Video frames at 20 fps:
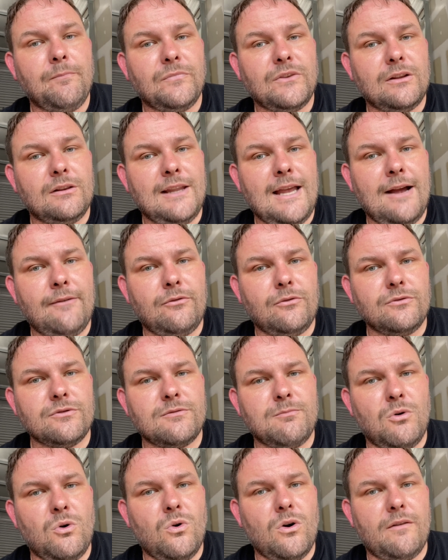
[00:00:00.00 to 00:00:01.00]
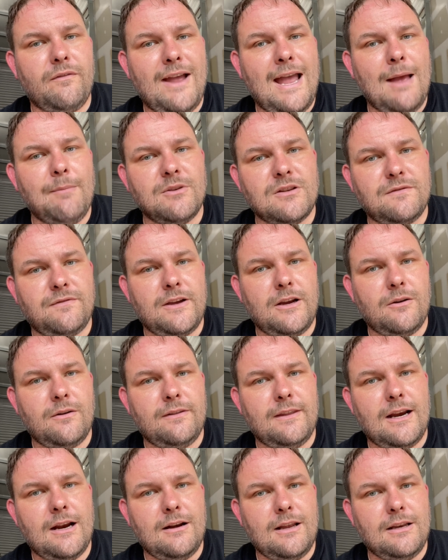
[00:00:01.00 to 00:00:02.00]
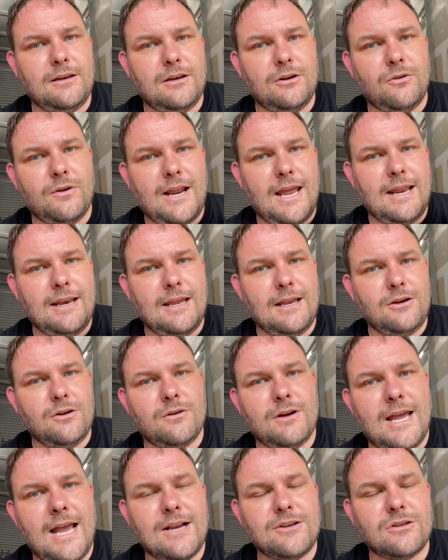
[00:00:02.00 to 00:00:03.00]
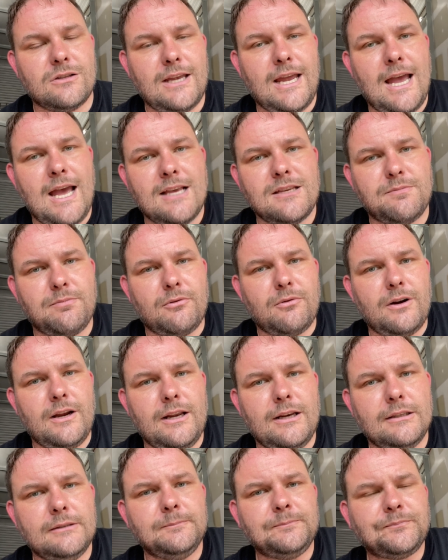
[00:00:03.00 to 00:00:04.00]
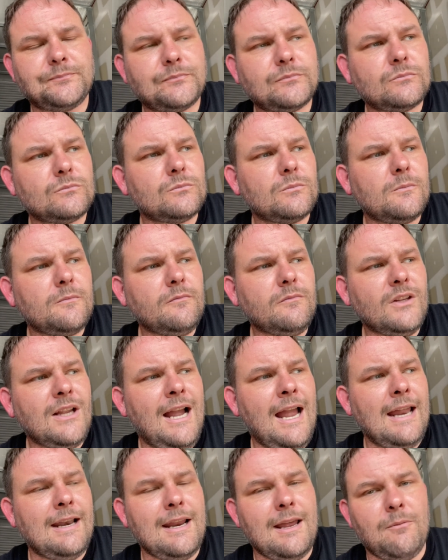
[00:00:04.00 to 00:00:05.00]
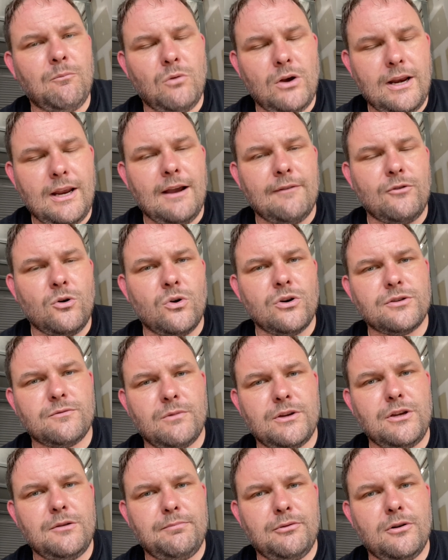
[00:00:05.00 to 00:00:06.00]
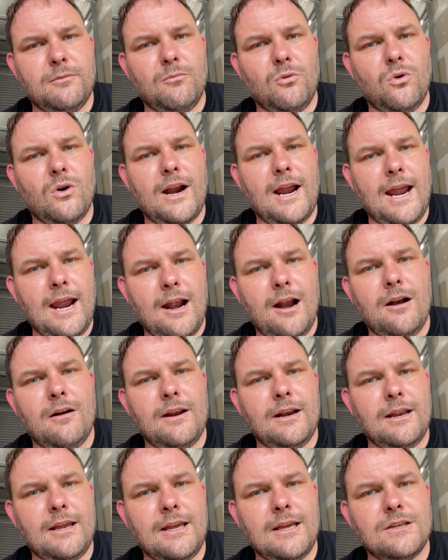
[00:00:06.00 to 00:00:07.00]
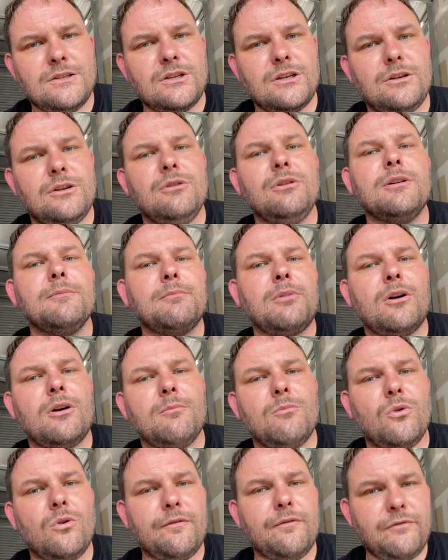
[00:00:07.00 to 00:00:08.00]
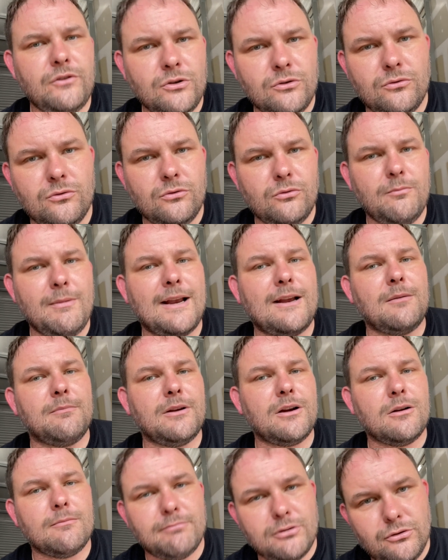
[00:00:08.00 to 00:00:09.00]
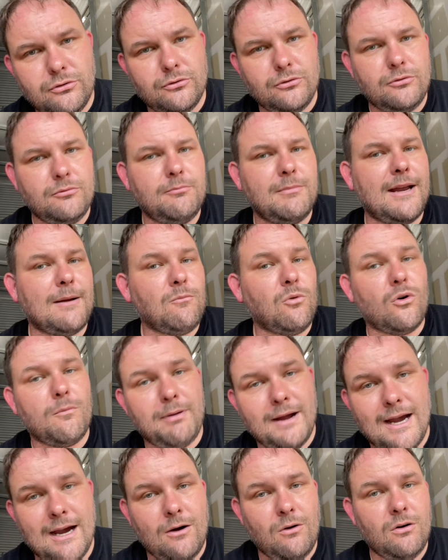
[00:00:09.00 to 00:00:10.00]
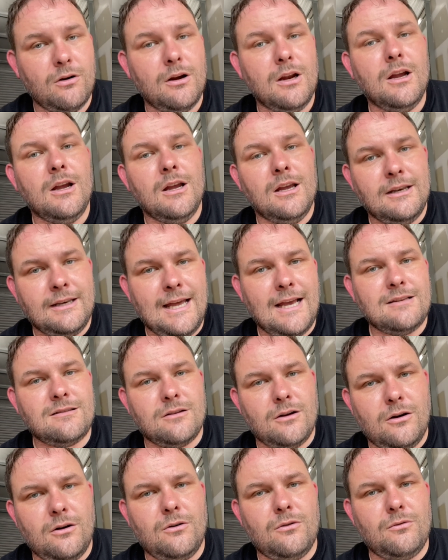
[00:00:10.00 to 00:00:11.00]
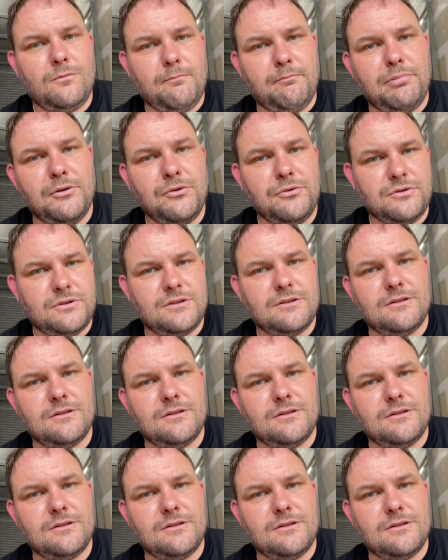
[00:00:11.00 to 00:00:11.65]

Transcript: levels more of atmosphere in there than you're naturally aspirated. And then, of course, when you put more air in the engine, you can burn more fuel, make a bigger boom, make more power. That's the whole boost